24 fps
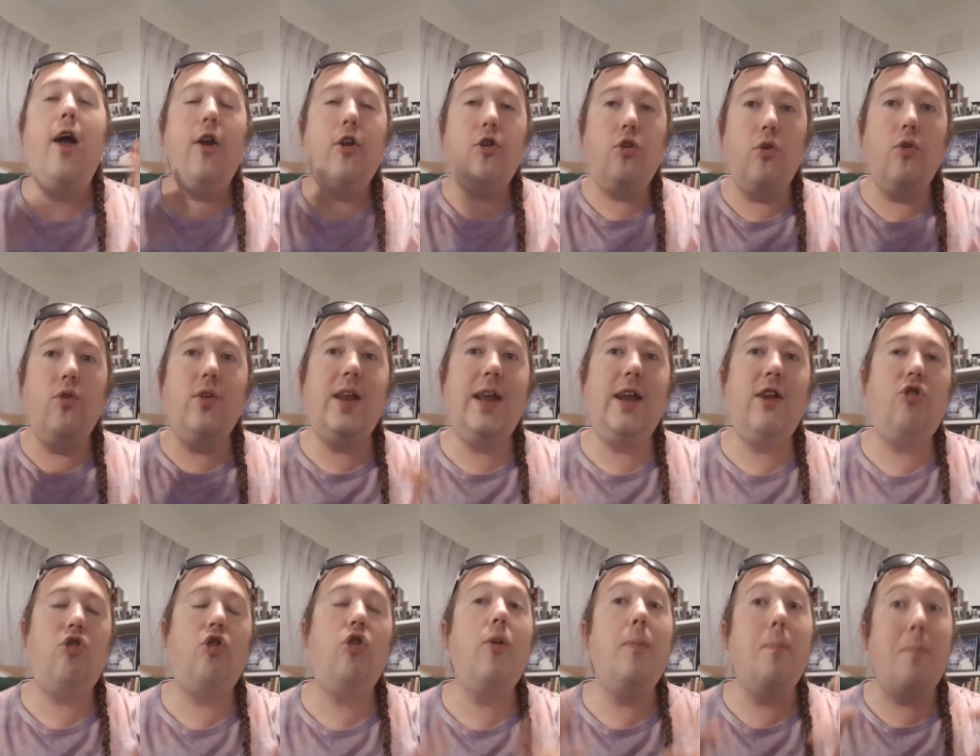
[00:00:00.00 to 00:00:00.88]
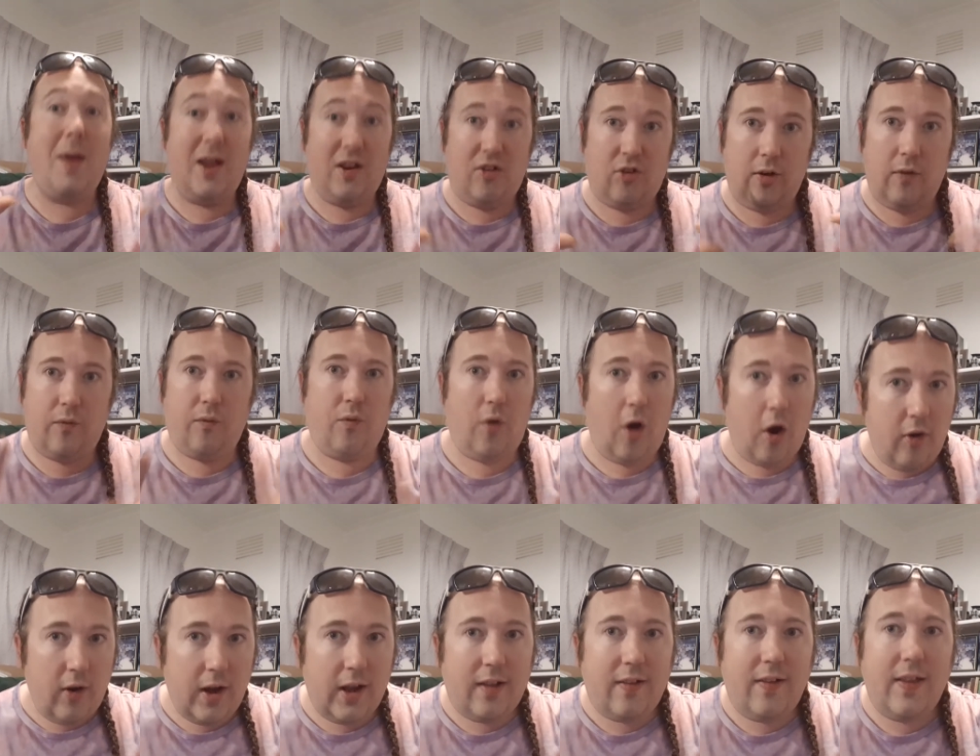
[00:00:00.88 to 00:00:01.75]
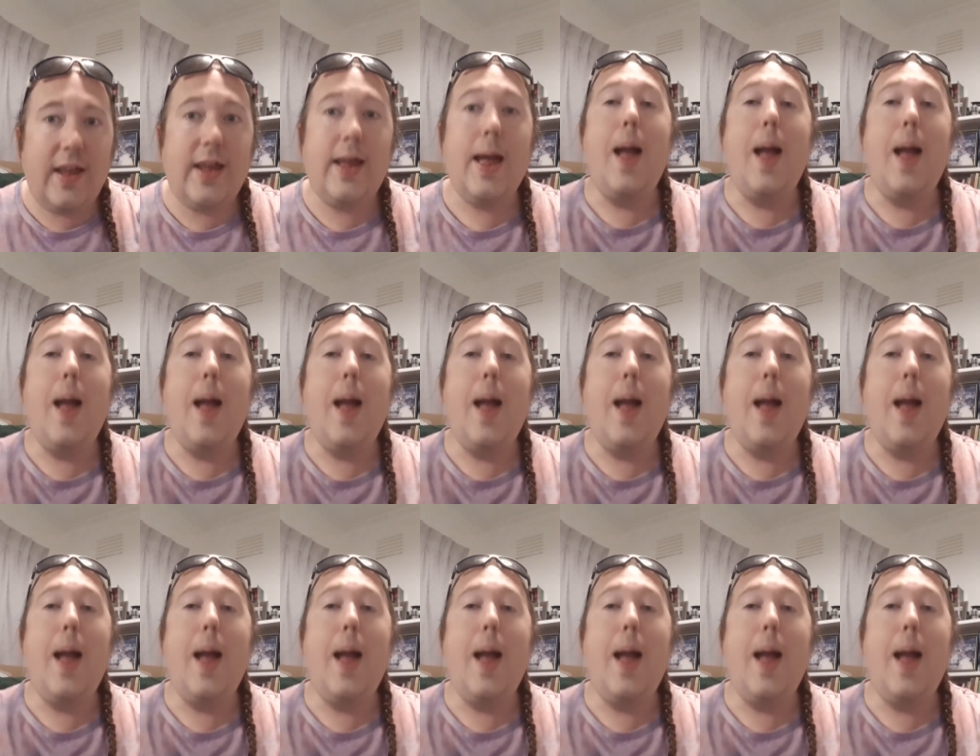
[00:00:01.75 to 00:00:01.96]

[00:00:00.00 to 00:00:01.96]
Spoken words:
you need to metaphorically